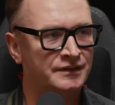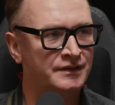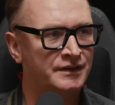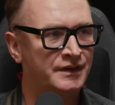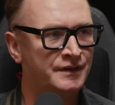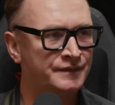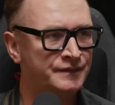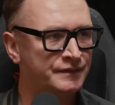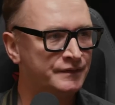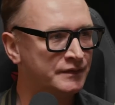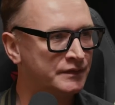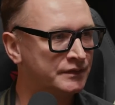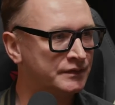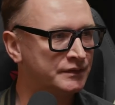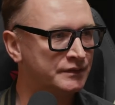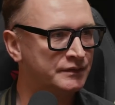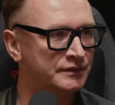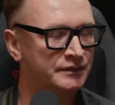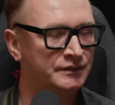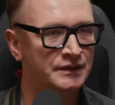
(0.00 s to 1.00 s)
dev
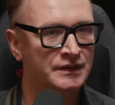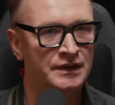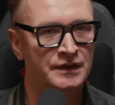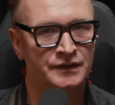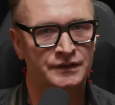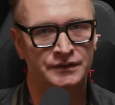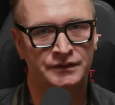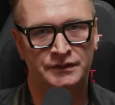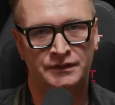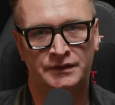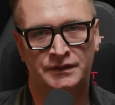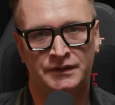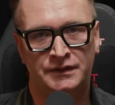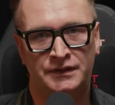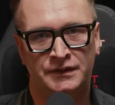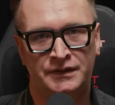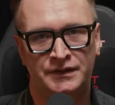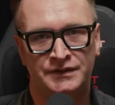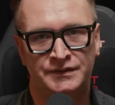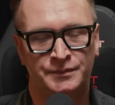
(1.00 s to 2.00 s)

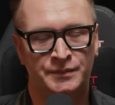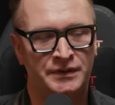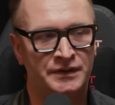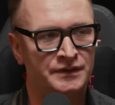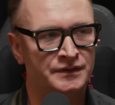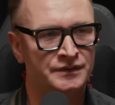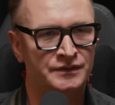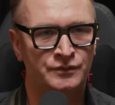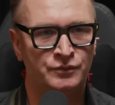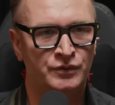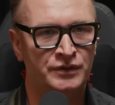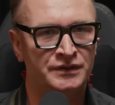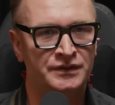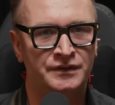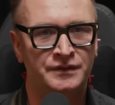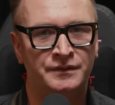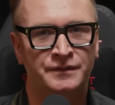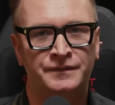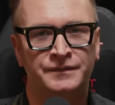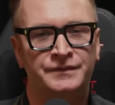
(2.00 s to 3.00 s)
and I spent
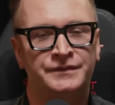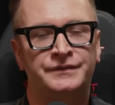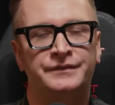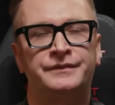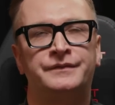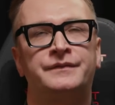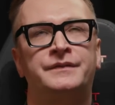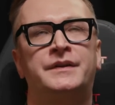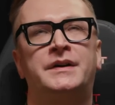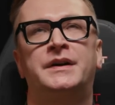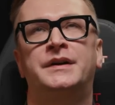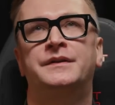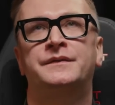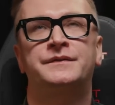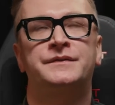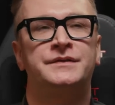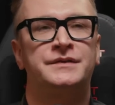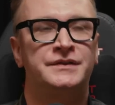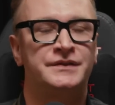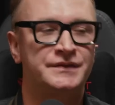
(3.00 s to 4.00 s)
25
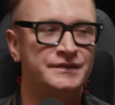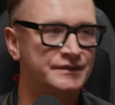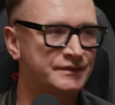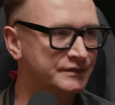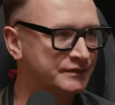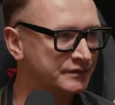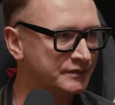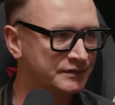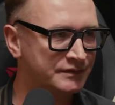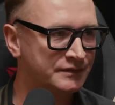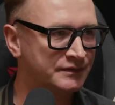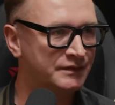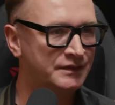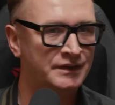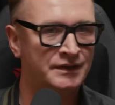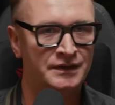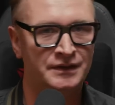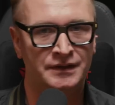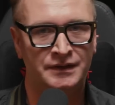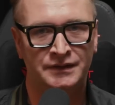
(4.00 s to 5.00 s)
years in
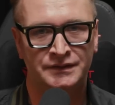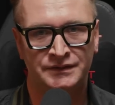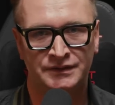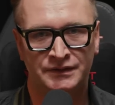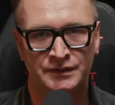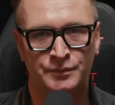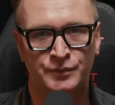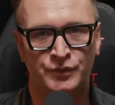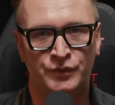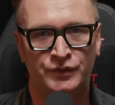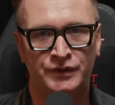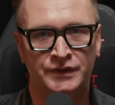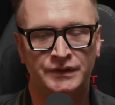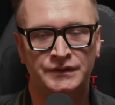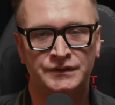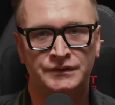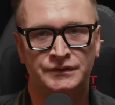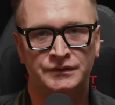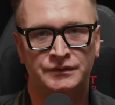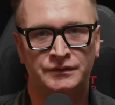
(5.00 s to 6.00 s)
CD
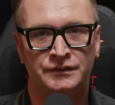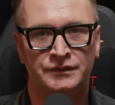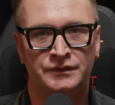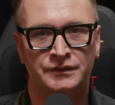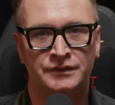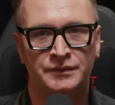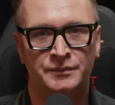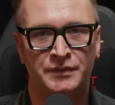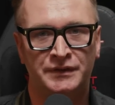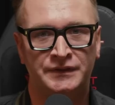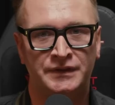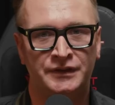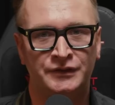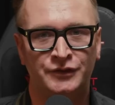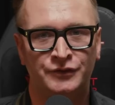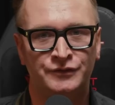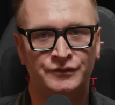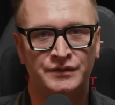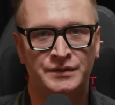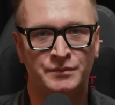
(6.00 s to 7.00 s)
PROJEKT, but I
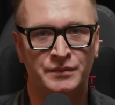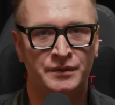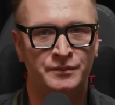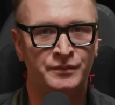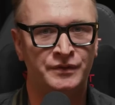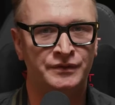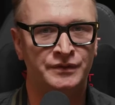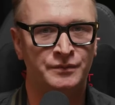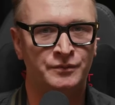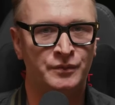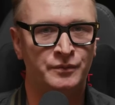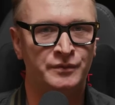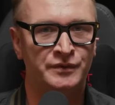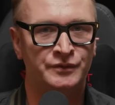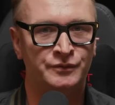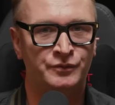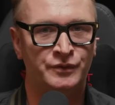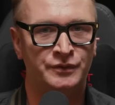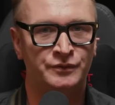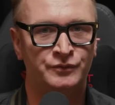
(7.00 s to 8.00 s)
don't remember the
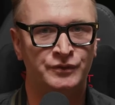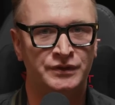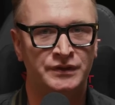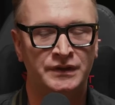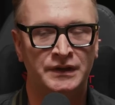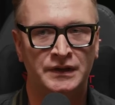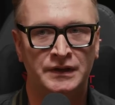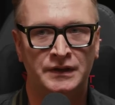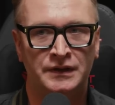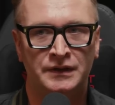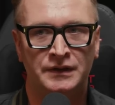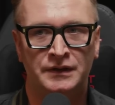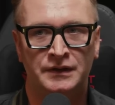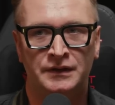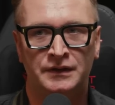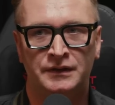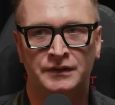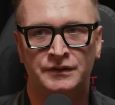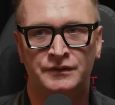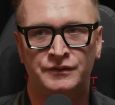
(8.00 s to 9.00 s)
moment when we
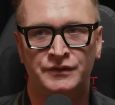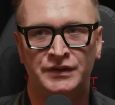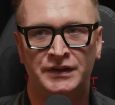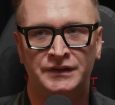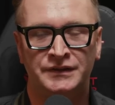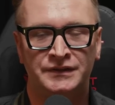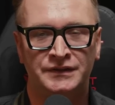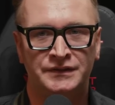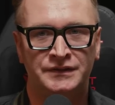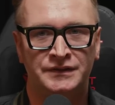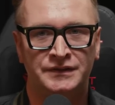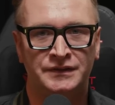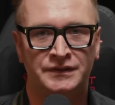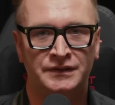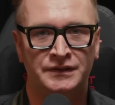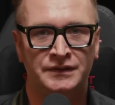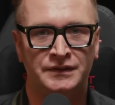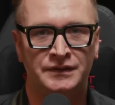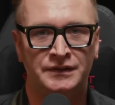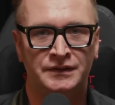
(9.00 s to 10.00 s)
created
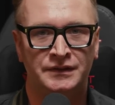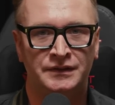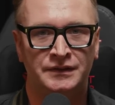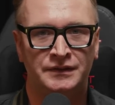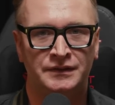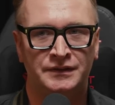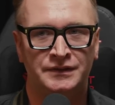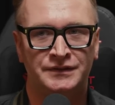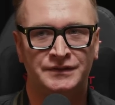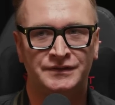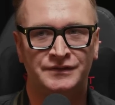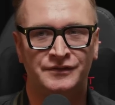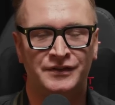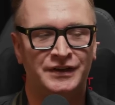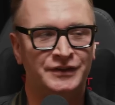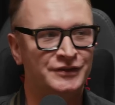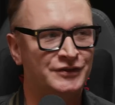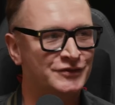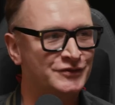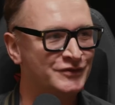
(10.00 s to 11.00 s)
a
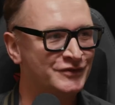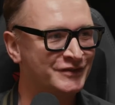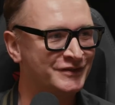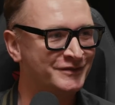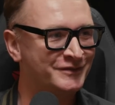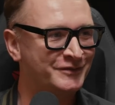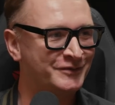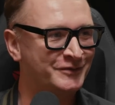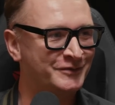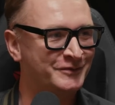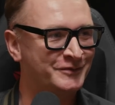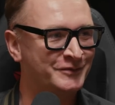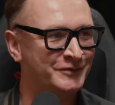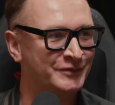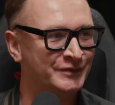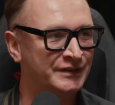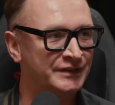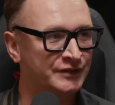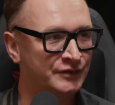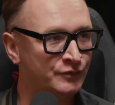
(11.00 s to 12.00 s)
strategy for
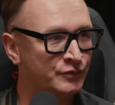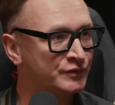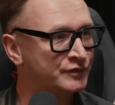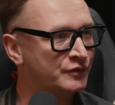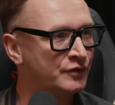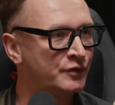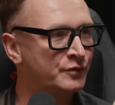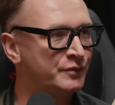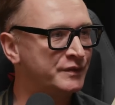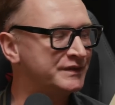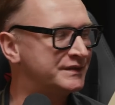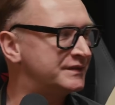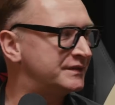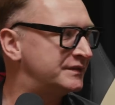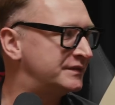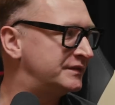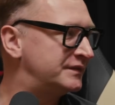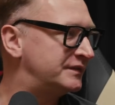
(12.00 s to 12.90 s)
that. It was always